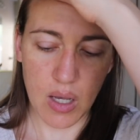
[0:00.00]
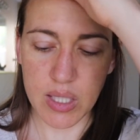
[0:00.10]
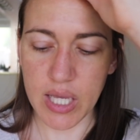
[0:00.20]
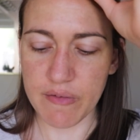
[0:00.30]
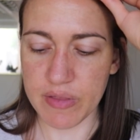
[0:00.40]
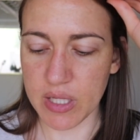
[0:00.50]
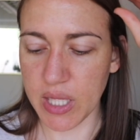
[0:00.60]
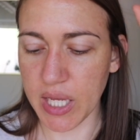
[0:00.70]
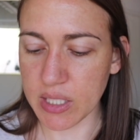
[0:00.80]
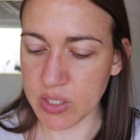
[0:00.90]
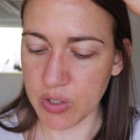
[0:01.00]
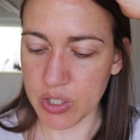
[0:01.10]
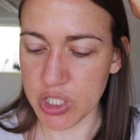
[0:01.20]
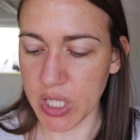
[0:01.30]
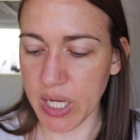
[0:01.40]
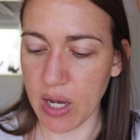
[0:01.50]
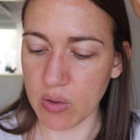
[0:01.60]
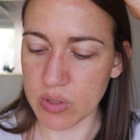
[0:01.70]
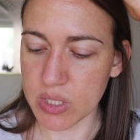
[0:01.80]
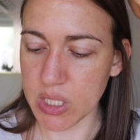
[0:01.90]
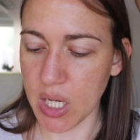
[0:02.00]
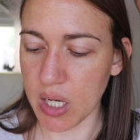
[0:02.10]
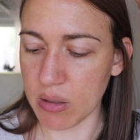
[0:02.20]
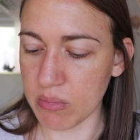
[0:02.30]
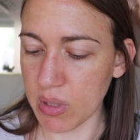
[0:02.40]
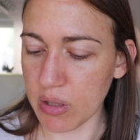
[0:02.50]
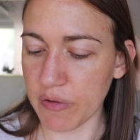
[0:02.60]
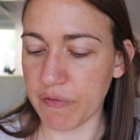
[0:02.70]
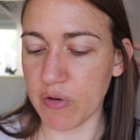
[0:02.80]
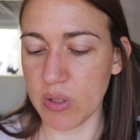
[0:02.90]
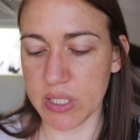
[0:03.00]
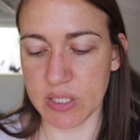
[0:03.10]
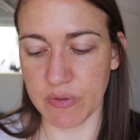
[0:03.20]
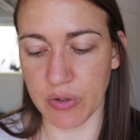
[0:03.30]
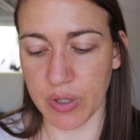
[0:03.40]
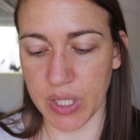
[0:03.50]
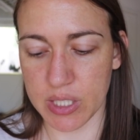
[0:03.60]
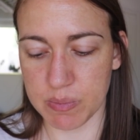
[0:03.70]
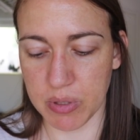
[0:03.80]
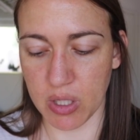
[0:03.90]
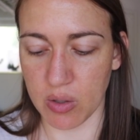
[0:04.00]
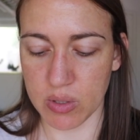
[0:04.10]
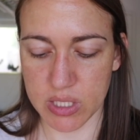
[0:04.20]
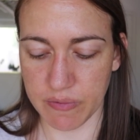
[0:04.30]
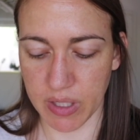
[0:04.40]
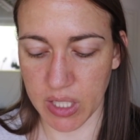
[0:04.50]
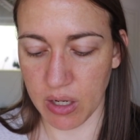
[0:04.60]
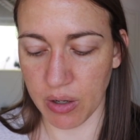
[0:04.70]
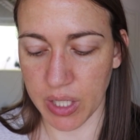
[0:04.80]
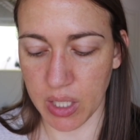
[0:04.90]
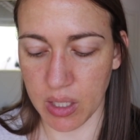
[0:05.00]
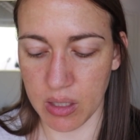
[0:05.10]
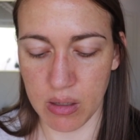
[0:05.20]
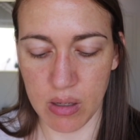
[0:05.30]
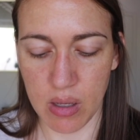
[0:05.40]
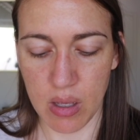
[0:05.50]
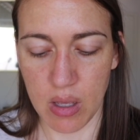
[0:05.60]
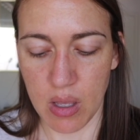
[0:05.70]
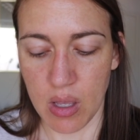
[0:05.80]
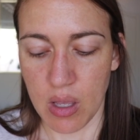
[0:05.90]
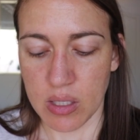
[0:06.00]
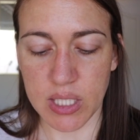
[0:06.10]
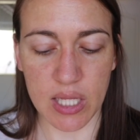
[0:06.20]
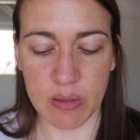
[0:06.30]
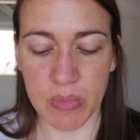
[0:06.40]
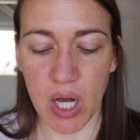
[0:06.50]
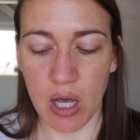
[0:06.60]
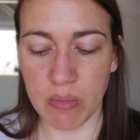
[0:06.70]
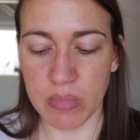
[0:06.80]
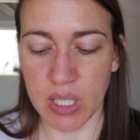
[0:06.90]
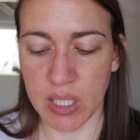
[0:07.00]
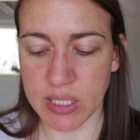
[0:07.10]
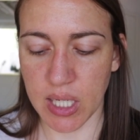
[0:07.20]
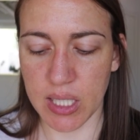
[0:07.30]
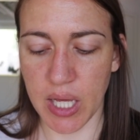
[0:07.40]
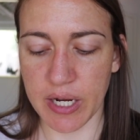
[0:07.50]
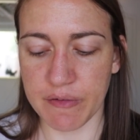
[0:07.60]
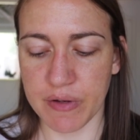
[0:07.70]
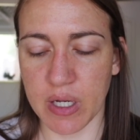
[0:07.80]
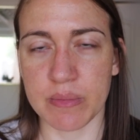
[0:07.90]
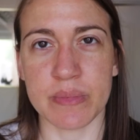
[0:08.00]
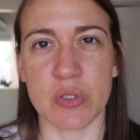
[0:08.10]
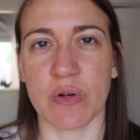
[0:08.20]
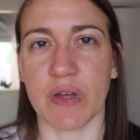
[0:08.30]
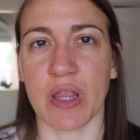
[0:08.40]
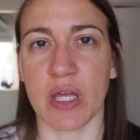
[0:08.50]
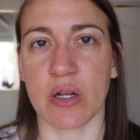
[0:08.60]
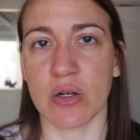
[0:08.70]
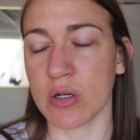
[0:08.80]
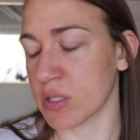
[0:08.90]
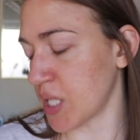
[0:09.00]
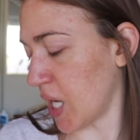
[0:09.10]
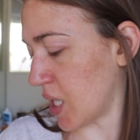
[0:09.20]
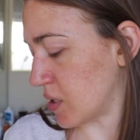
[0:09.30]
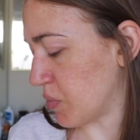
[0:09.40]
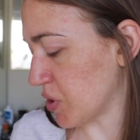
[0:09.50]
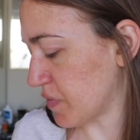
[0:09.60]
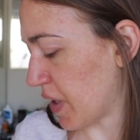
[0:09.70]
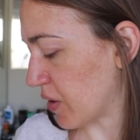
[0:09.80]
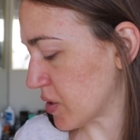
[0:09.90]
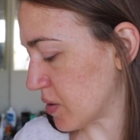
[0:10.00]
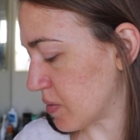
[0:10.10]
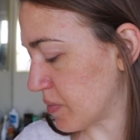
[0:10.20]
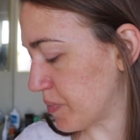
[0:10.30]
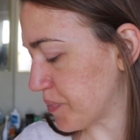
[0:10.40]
I'll leave the link so you can check out the full list of ingredients below. It does have like carrageenan, xanthan gum. It's got a lot of sort of like thickeners and emulsifiers and